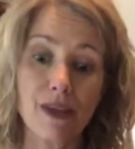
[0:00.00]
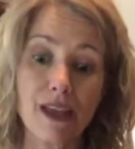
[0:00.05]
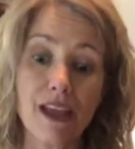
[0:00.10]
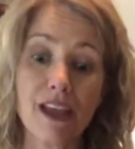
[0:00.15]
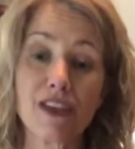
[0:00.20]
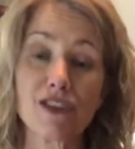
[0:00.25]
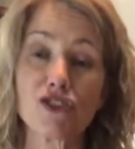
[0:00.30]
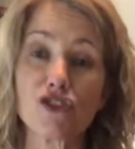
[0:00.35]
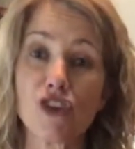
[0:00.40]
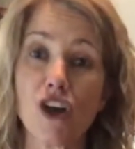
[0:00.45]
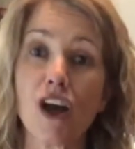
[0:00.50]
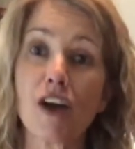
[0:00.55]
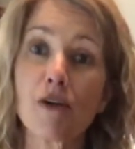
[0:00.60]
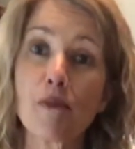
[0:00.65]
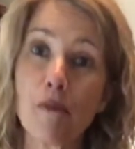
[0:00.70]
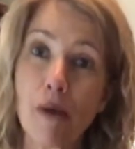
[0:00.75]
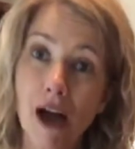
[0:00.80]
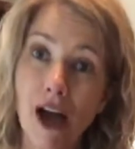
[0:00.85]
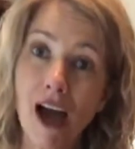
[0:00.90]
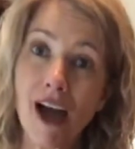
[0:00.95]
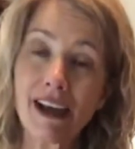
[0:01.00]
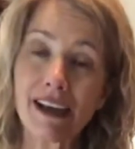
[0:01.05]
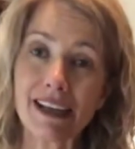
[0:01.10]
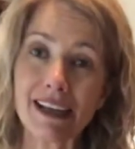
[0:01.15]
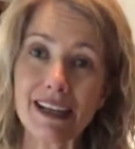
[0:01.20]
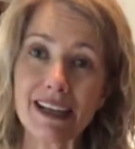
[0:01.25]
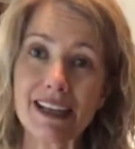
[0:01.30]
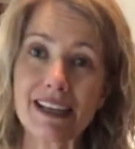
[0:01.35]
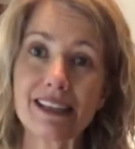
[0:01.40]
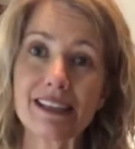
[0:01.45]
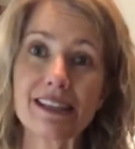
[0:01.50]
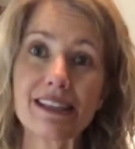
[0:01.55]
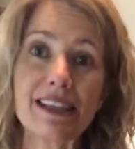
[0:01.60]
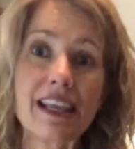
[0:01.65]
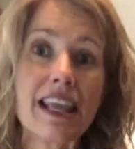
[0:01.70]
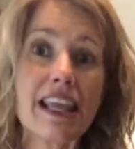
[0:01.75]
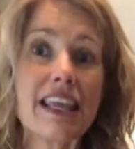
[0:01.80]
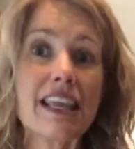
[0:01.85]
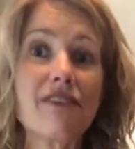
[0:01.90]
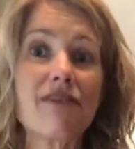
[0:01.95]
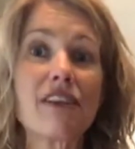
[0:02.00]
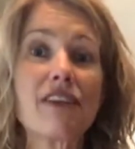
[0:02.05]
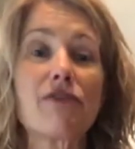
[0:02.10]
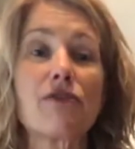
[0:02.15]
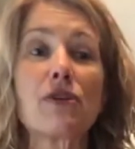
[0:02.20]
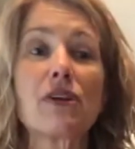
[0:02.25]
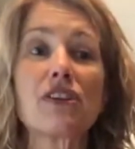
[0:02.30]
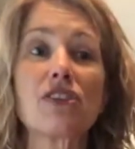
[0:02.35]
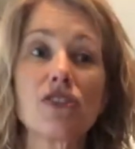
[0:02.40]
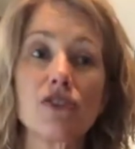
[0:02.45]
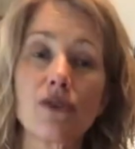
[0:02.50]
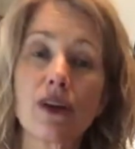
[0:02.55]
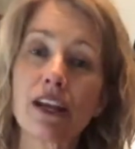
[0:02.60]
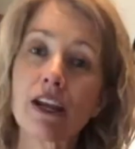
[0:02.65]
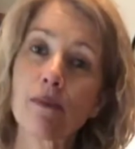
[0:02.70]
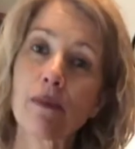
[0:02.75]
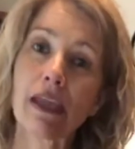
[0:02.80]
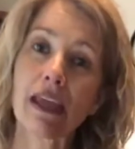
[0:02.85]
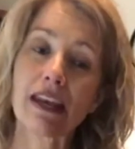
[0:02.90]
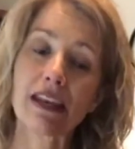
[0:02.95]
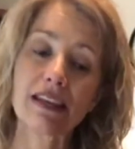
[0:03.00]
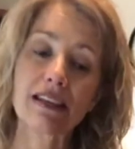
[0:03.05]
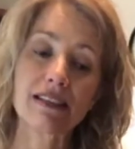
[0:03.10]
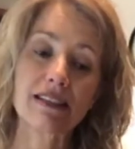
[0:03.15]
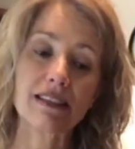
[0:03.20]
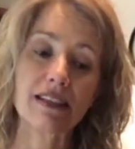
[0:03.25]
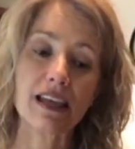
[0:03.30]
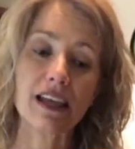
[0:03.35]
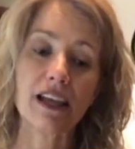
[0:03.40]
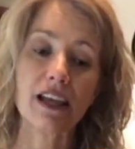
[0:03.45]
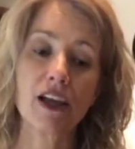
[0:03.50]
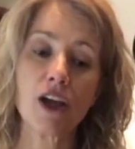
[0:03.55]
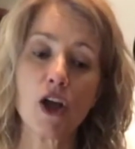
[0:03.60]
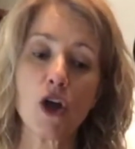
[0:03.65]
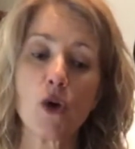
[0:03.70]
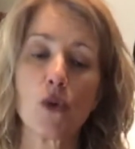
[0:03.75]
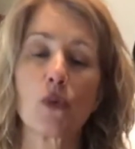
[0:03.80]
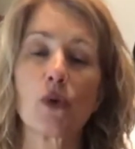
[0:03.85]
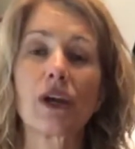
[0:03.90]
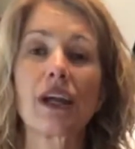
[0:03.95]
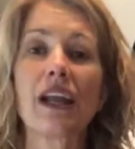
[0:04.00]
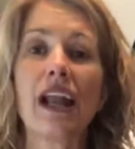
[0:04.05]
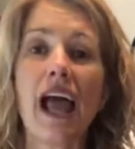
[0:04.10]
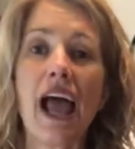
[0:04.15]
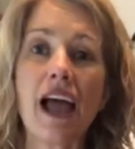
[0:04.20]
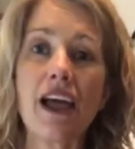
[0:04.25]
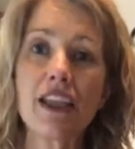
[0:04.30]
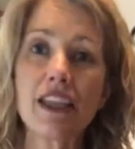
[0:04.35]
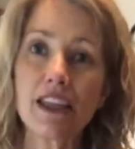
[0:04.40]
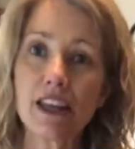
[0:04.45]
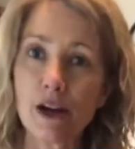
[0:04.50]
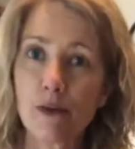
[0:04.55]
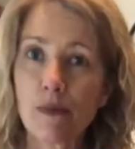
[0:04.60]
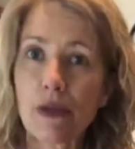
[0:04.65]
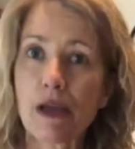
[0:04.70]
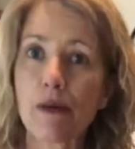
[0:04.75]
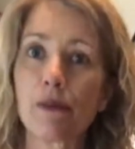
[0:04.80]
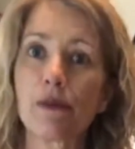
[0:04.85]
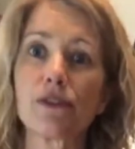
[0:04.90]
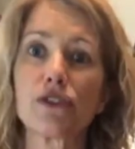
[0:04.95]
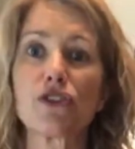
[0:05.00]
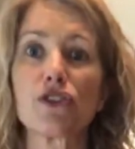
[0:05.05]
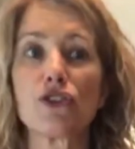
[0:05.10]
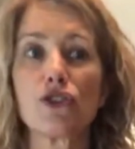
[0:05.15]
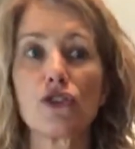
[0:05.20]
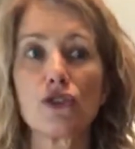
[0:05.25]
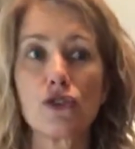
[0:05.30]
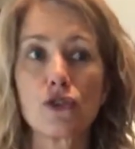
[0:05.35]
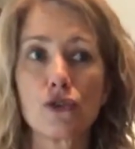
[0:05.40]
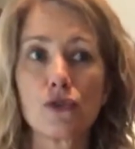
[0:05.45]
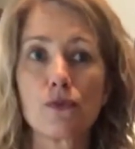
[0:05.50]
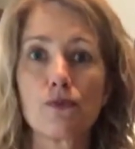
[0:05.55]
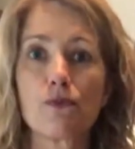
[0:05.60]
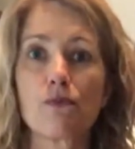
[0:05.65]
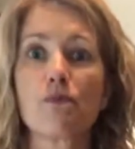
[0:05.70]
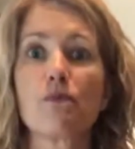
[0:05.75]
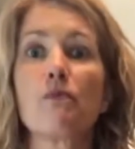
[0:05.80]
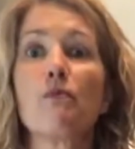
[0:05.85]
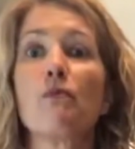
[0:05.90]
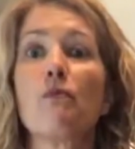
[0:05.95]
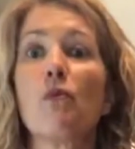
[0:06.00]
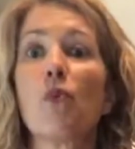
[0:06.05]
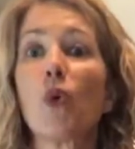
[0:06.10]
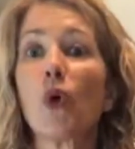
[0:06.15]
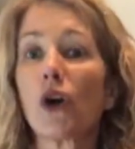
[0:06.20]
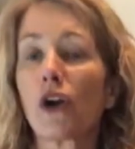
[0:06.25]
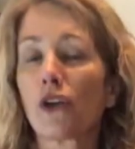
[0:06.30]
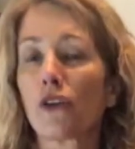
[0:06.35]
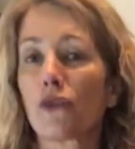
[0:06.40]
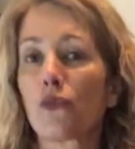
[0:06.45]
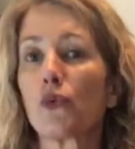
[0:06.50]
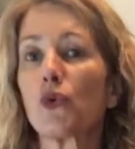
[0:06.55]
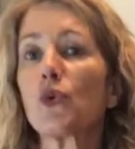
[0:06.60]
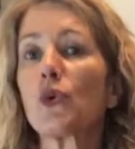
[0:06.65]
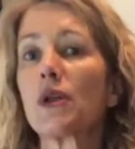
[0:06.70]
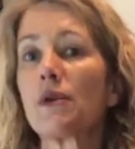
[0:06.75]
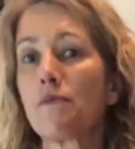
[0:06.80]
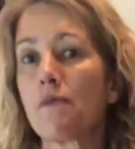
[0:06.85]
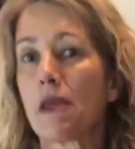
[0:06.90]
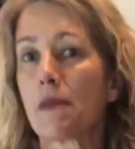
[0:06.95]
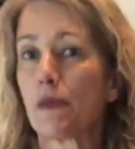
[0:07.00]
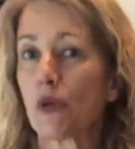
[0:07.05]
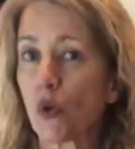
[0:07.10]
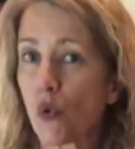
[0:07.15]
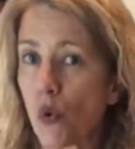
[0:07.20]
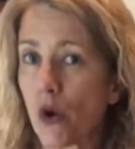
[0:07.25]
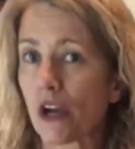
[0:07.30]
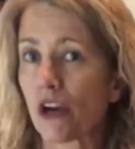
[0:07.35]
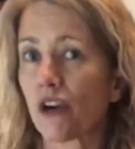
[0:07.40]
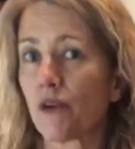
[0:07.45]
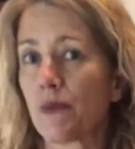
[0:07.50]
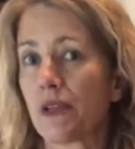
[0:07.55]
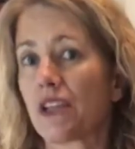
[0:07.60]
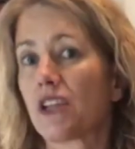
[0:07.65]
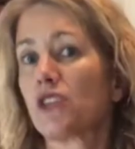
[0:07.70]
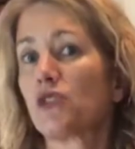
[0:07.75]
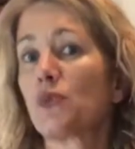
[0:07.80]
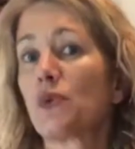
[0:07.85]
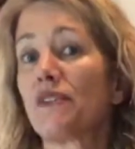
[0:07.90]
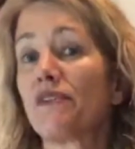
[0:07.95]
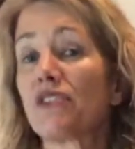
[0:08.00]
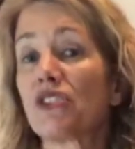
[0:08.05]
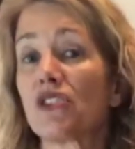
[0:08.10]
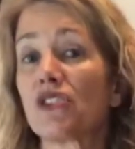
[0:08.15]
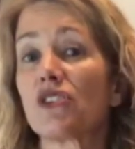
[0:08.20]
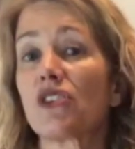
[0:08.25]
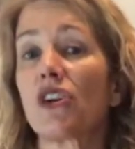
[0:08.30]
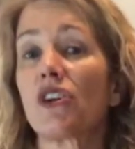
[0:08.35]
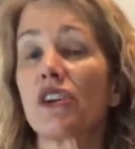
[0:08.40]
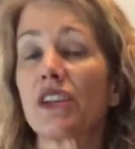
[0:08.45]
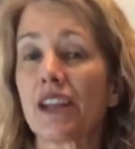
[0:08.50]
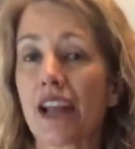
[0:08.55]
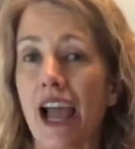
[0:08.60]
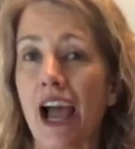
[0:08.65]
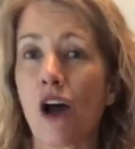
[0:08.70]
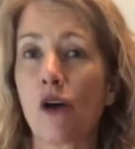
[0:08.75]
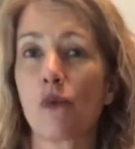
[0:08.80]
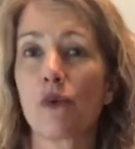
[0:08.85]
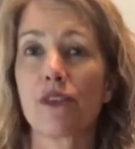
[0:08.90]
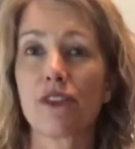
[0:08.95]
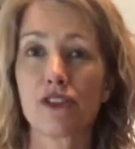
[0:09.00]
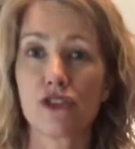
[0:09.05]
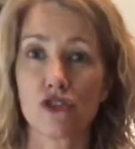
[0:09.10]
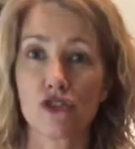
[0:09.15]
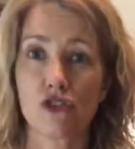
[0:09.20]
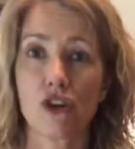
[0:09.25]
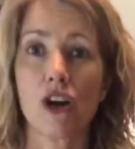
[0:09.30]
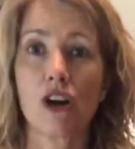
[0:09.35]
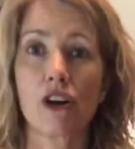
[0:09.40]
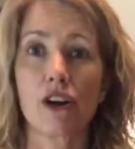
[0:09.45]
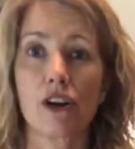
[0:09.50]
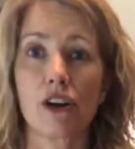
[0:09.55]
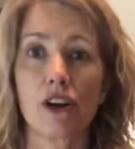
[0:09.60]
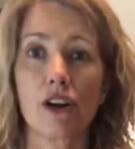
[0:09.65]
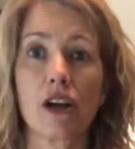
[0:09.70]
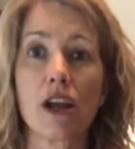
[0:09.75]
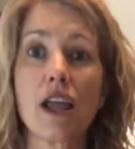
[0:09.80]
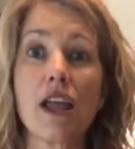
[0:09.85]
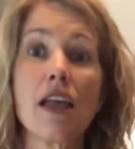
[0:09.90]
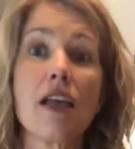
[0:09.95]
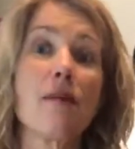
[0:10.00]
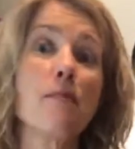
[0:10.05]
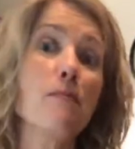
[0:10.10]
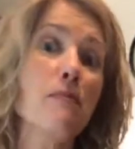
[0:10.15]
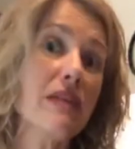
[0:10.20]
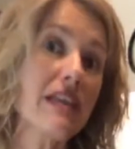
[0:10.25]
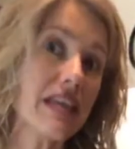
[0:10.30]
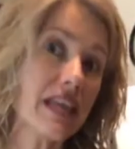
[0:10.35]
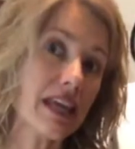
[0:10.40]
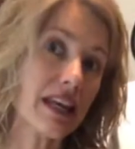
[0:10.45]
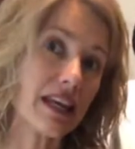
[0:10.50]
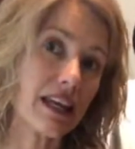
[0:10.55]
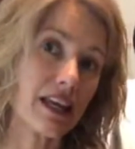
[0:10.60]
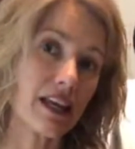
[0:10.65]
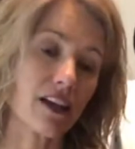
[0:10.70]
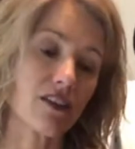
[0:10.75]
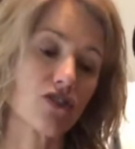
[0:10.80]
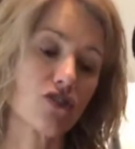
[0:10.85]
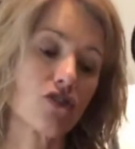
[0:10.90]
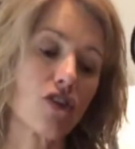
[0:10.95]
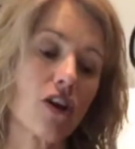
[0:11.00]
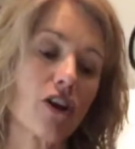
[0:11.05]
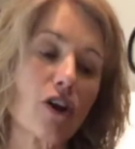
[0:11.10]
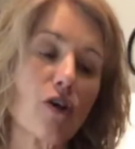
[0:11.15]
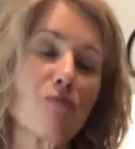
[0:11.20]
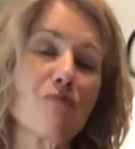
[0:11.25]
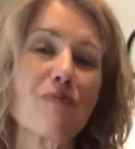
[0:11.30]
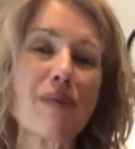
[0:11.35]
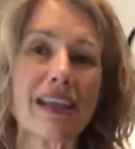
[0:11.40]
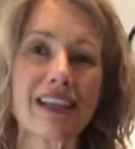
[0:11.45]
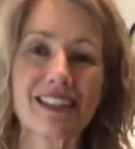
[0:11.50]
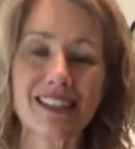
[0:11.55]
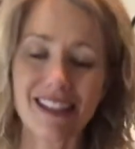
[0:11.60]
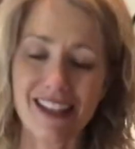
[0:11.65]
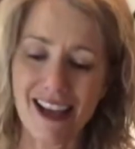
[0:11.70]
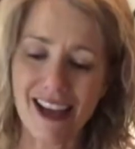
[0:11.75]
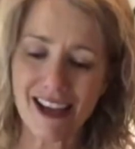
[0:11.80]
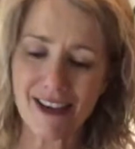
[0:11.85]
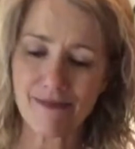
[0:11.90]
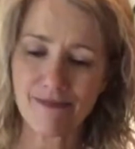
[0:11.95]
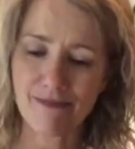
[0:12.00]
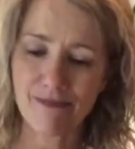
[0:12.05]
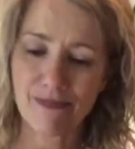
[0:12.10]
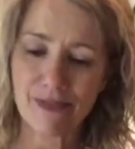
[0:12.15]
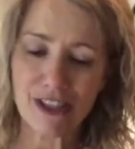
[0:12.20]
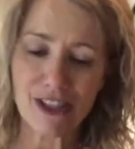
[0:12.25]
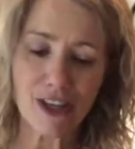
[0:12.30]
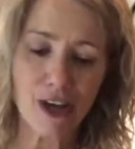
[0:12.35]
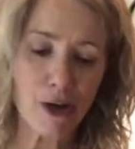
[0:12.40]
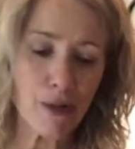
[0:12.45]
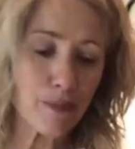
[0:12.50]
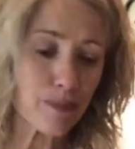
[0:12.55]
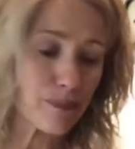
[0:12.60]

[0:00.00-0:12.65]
strong body is, even if we do end up getting sick, we're going to, be able to work through it maybe quicker because we've started out with a stronger beginning, a stronger baseline. So